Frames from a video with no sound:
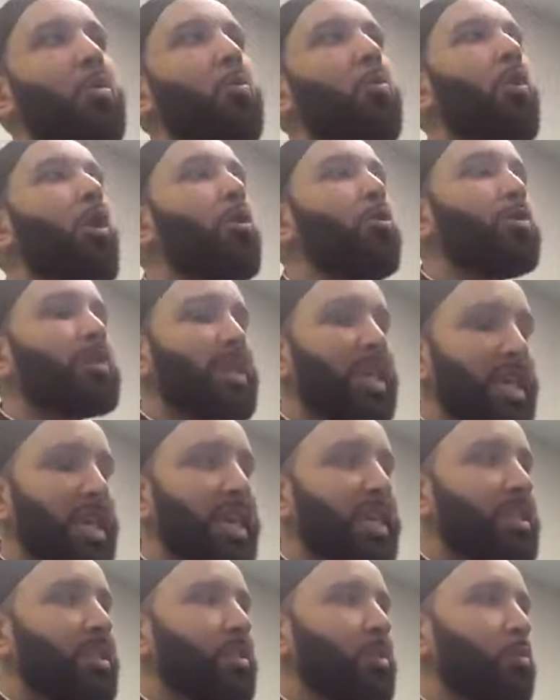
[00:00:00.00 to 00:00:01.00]
Woe to
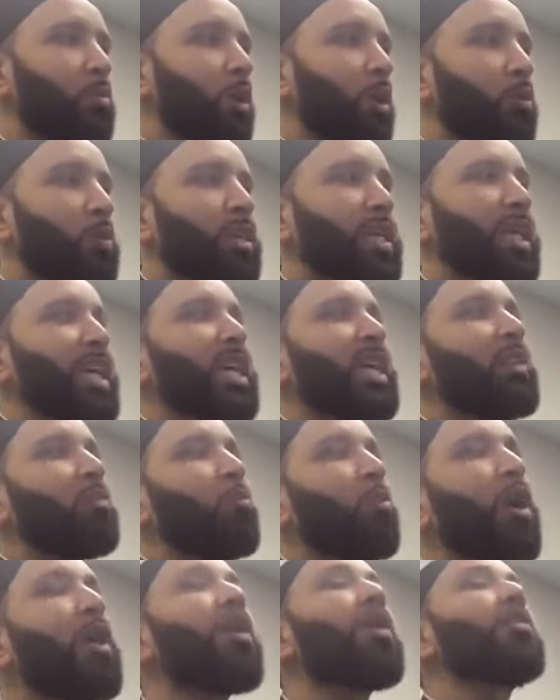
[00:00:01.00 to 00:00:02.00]
it, woe to it.
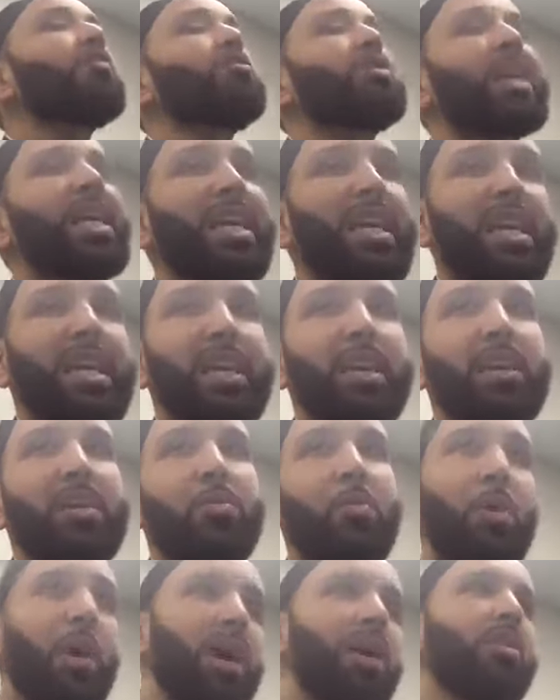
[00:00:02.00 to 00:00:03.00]
Where are you taking it?
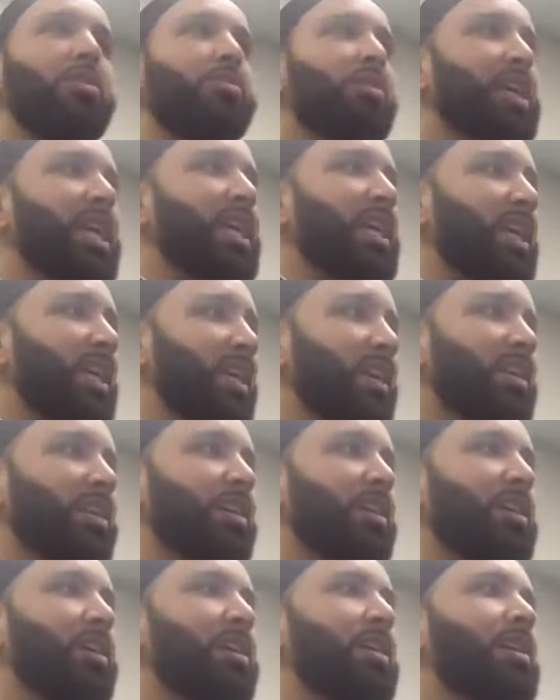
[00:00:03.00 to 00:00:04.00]
Where are you taking it?
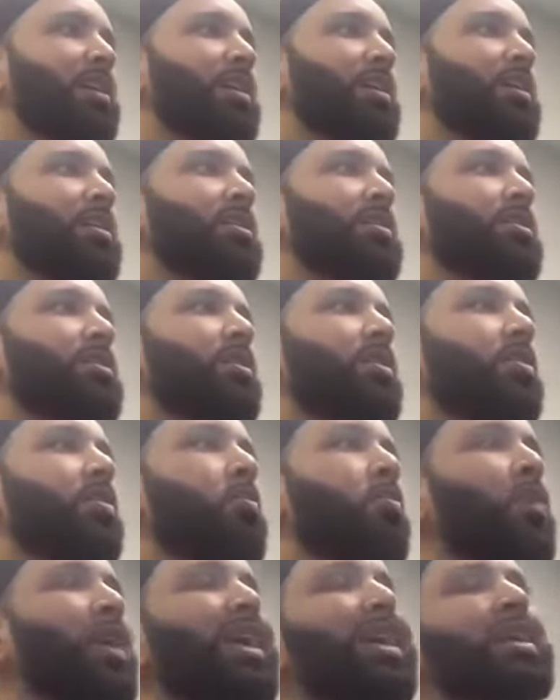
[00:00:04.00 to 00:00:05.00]
So the
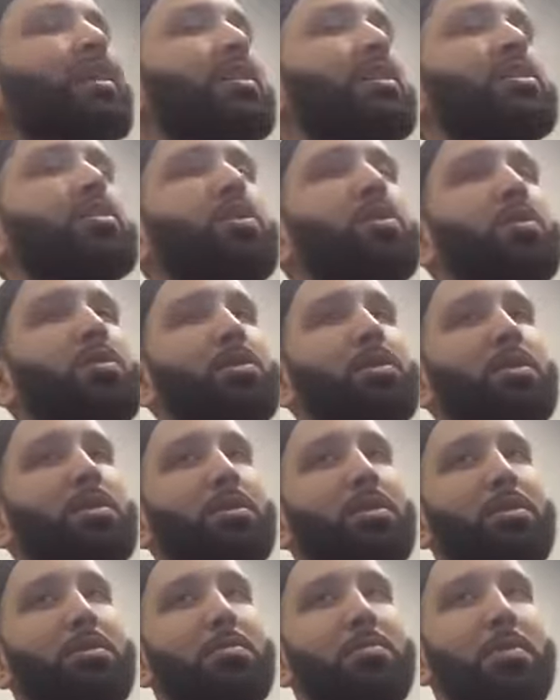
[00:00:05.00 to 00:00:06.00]
wicked soul,
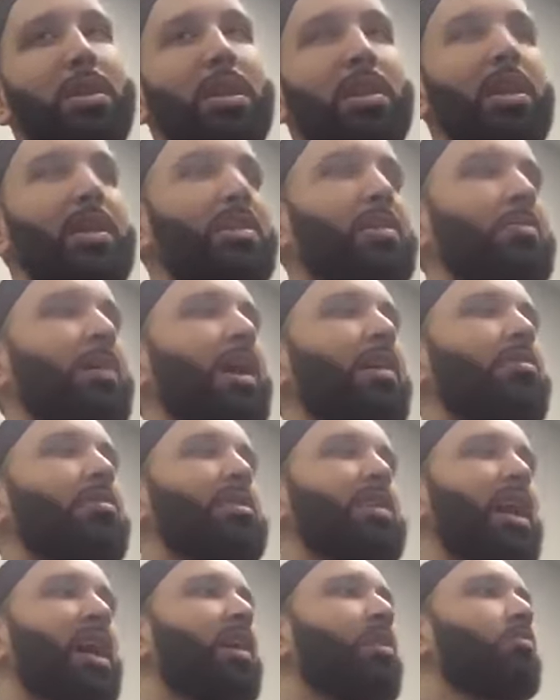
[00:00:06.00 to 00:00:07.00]
may Allah
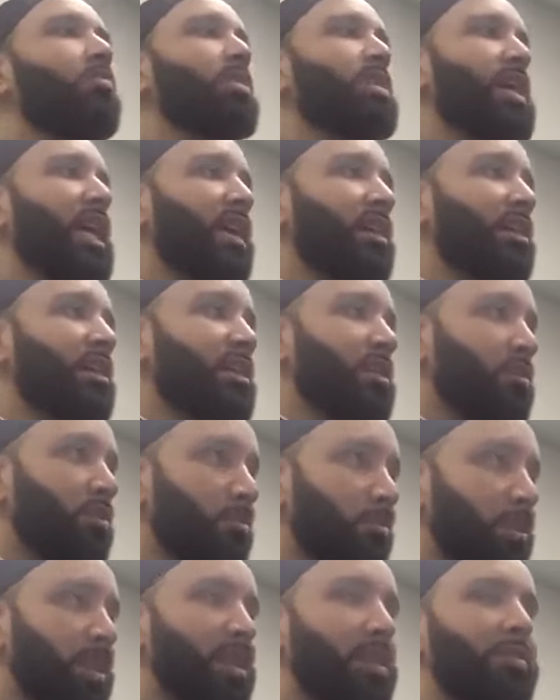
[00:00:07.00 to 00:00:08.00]
subhanahu wa ta'ala protect us
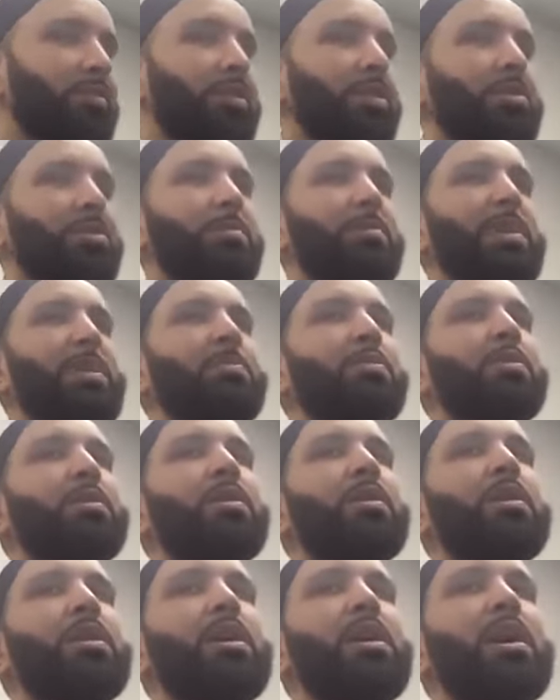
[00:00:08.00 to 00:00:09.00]
from being of those
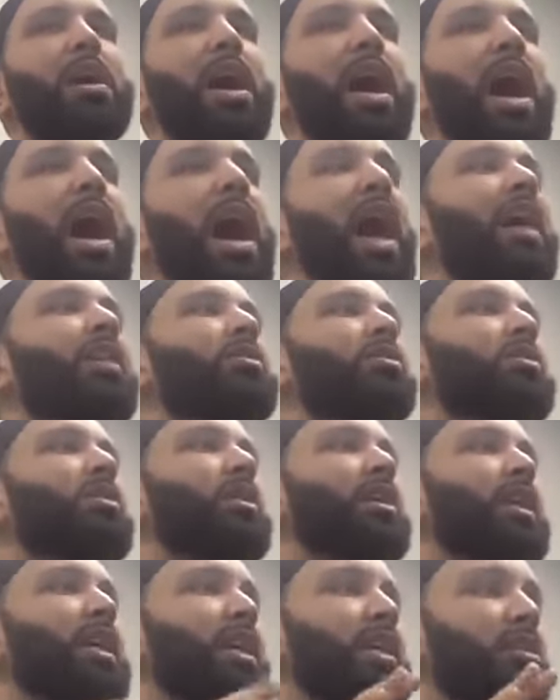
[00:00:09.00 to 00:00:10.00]
people,
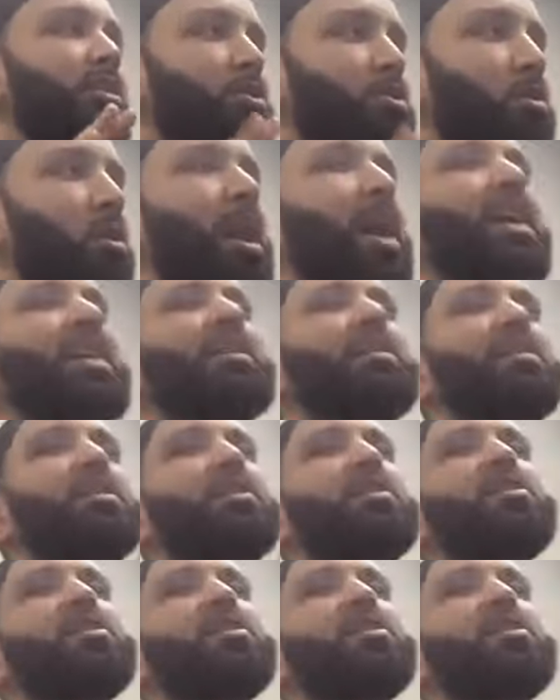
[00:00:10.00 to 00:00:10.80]
actually is trying to